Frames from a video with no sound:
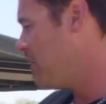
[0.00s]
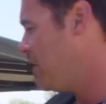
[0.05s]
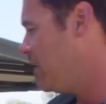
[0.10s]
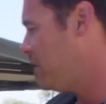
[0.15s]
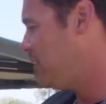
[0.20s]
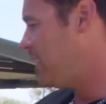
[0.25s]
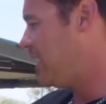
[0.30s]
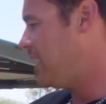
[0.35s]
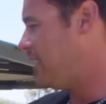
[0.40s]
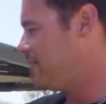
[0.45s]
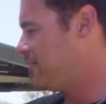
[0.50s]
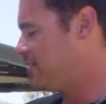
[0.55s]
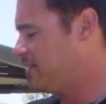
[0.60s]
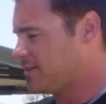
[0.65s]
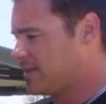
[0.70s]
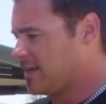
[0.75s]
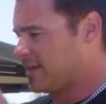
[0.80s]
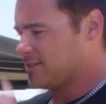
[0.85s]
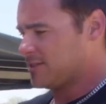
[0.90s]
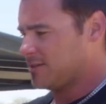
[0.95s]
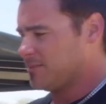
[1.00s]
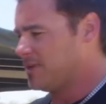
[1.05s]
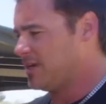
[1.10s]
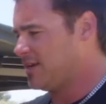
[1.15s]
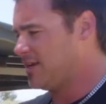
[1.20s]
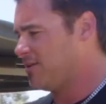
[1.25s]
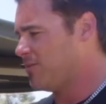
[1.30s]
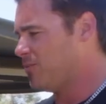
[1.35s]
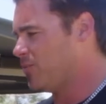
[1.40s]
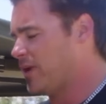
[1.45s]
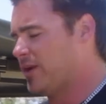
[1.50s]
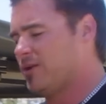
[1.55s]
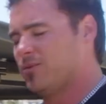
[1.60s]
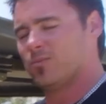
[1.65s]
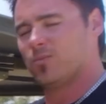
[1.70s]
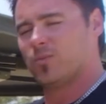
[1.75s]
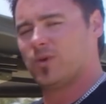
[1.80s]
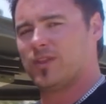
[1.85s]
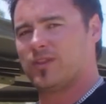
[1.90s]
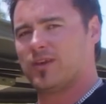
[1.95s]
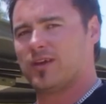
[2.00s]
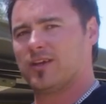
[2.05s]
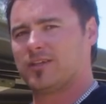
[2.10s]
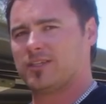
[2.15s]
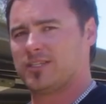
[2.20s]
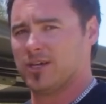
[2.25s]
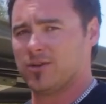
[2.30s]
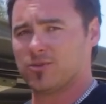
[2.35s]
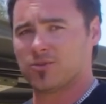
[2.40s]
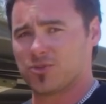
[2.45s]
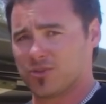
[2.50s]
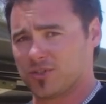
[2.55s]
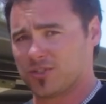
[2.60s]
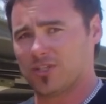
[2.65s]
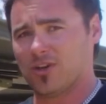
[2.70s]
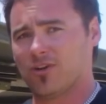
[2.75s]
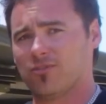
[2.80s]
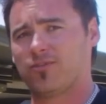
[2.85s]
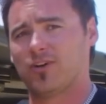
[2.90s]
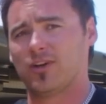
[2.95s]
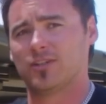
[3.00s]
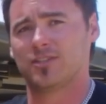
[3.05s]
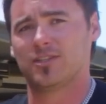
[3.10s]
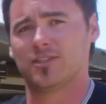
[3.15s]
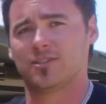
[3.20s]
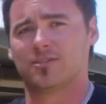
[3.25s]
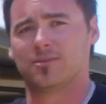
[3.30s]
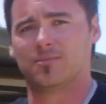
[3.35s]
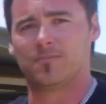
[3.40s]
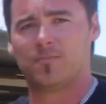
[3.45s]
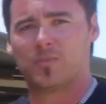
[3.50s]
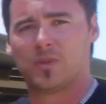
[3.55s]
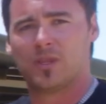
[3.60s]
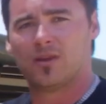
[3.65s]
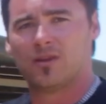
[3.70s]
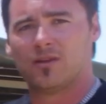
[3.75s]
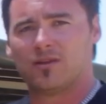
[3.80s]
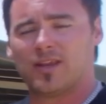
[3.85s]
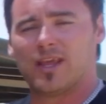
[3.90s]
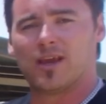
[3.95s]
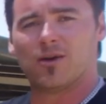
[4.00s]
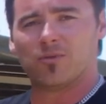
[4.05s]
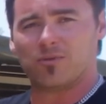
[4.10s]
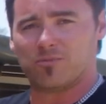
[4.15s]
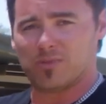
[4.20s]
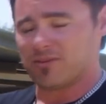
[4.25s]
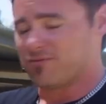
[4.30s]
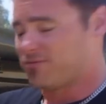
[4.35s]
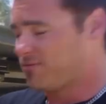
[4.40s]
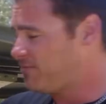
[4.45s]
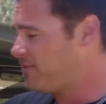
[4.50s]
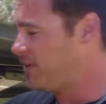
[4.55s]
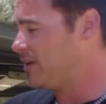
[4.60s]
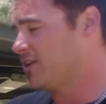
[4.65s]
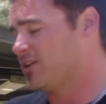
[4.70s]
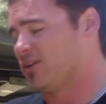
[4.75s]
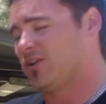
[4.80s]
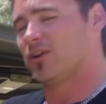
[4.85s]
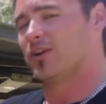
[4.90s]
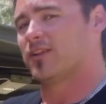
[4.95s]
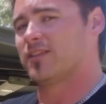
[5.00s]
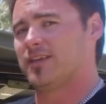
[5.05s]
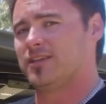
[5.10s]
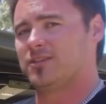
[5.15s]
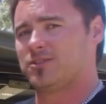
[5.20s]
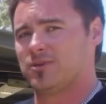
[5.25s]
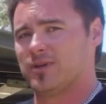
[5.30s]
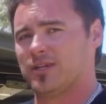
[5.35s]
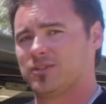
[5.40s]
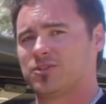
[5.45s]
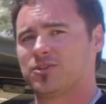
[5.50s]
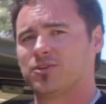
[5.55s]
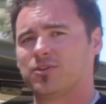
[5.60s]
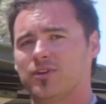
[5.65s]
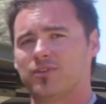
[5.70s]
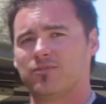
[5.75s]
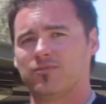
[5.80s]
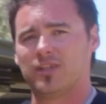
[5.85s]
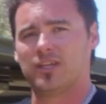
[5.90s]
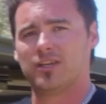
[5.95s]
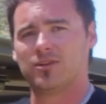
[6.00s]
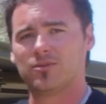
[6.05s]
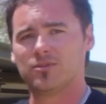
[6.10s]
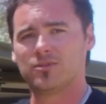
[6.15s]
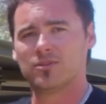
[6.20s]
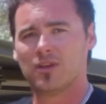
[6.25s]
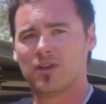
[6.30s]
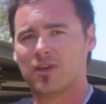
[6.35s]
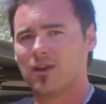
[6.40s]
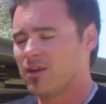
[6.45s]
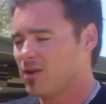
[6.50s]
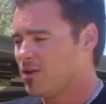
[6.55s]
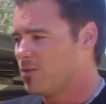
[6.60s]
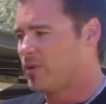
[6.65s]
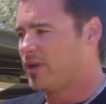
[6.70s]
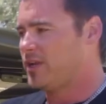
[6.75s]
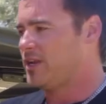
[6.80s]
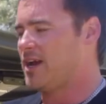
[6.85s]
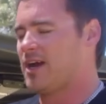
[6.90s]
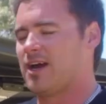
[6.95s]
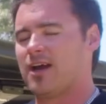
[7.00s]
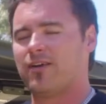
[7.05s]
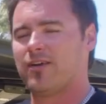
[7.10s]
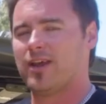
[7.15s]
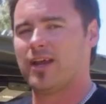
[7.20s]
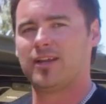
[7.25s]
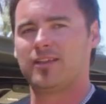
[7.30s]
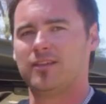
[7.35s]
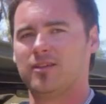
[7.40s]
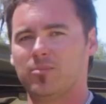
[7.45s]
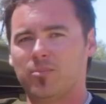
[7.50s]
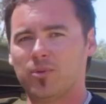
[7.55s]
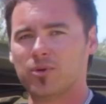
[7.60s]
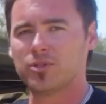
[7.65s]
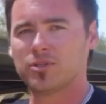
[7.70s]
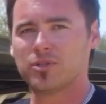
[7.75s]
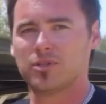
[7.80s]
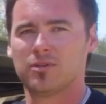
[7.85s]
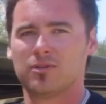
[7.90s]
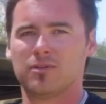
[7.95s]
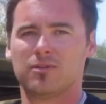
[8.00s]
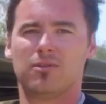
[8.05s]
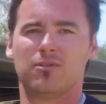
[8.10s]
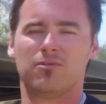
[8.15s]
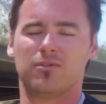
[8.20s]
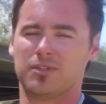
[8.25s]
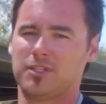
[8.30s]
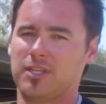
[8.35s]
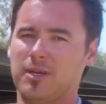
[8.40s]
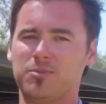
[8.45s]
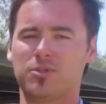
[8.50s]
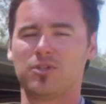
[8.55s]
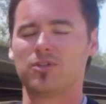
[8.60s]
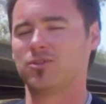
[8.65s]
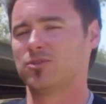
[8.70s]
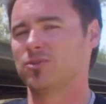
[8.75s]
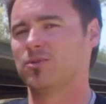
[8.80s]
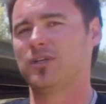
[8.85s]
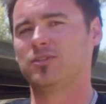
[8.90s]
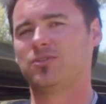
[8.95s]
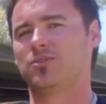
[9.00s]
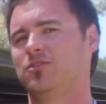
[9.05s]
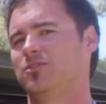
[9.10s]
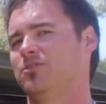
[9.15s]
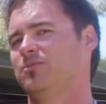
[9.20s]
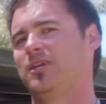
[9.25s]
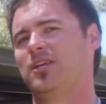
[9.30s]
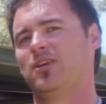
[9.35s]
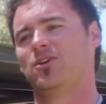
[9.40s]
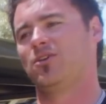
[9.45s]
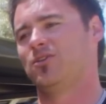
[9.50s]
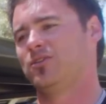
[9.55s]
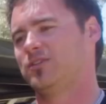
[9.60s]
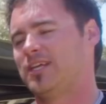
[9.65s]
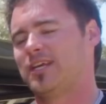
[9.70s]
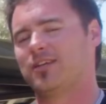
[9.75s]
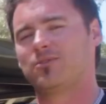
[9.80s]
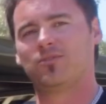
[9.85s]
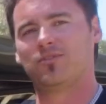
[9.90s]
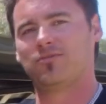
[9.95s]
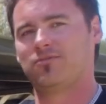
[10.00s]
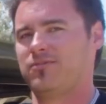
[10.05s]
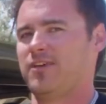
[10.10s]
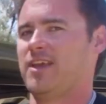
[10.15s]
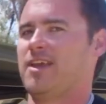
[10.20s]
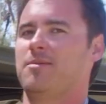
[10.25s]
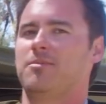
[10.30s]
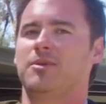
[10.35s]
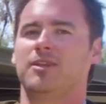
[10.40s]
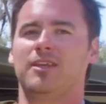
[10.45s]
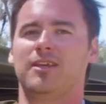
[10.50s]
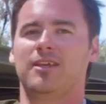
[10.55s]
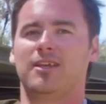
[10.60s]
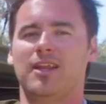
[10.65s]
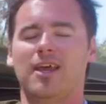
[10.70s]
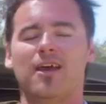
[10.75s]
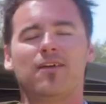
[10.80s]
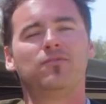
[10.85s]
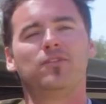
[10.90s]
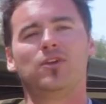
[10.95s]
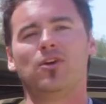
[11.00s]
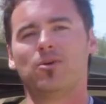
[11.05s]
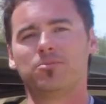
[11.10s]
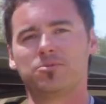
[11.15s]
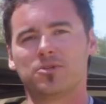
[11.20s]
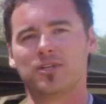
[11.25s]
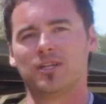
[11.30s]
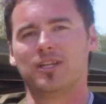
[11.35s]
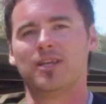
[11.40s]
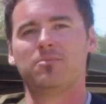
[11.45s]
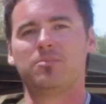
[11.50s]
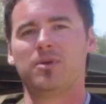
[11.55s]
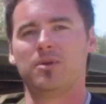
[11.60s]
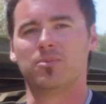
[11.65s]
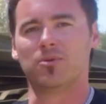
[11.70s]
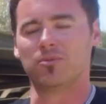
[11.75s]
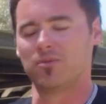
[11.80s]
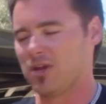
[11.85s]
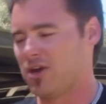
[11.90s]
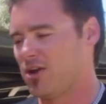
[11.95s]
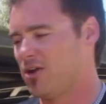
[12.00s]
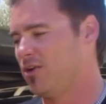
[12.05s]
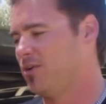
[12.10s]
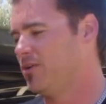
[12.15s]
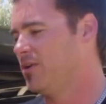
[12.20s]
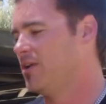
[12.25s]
Now this customer went with a Telstra Selfie system. Now we've been fitting a lot of these to our touring vehicles. When you are out in the bush reception, it's always good to be in contact with family and have the option to let people know